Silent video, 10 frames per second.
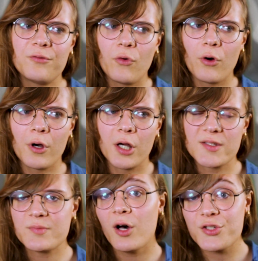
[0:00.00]
for
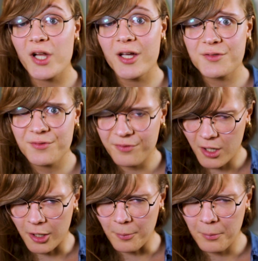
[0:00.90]
a small child's
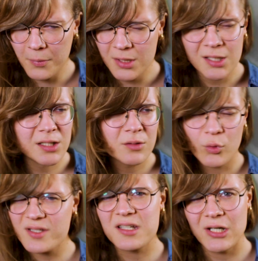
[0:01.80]
farm, worst